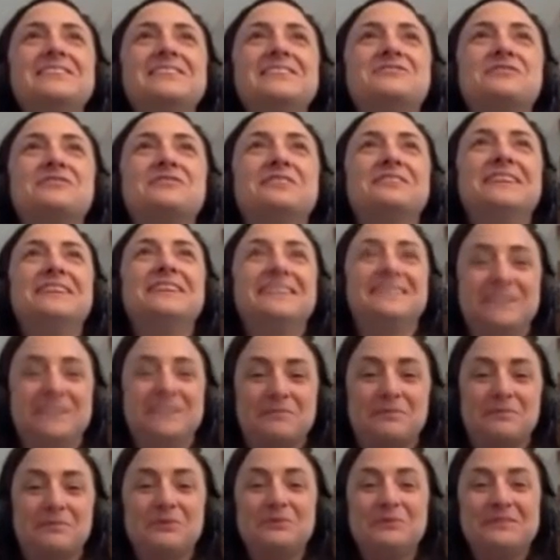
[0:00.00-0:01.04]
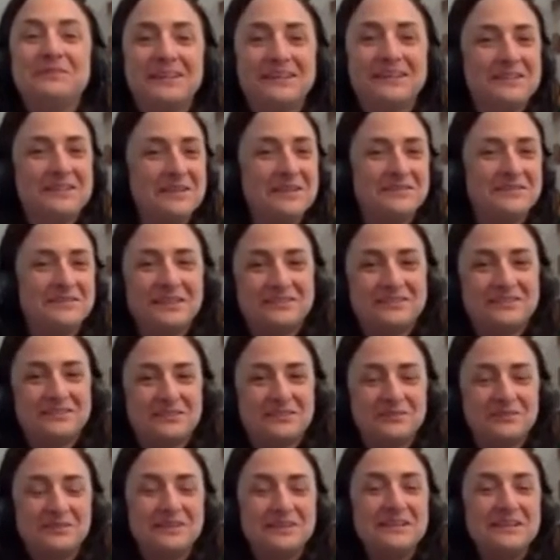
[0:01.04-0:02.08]
Literally, the blue the
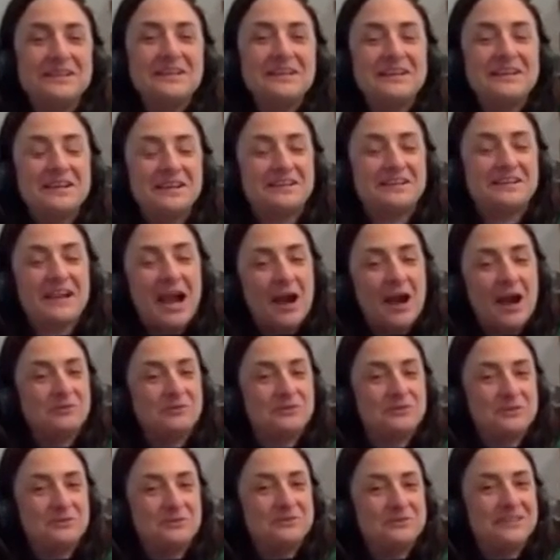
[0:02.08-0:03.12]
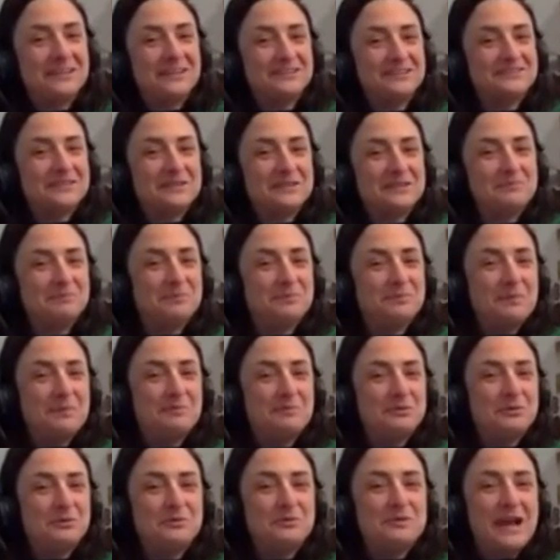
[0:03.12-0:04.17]
suit, a cow suit. Like, it's like a
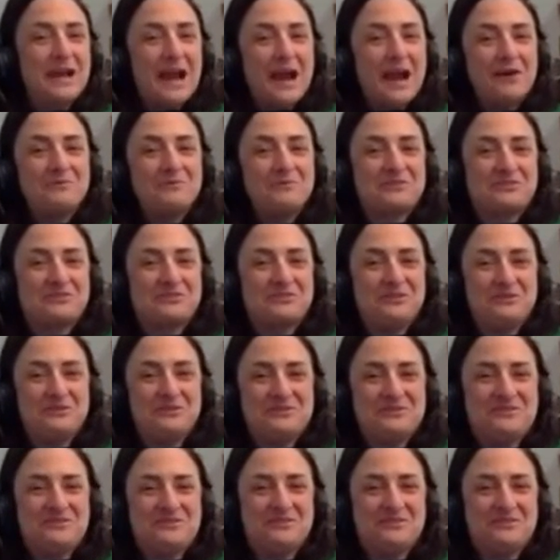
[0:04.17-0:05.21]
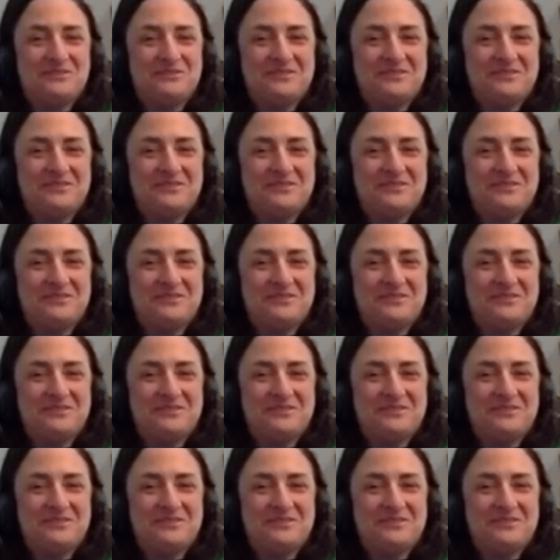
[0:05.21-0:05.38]
blue cow suit, dude.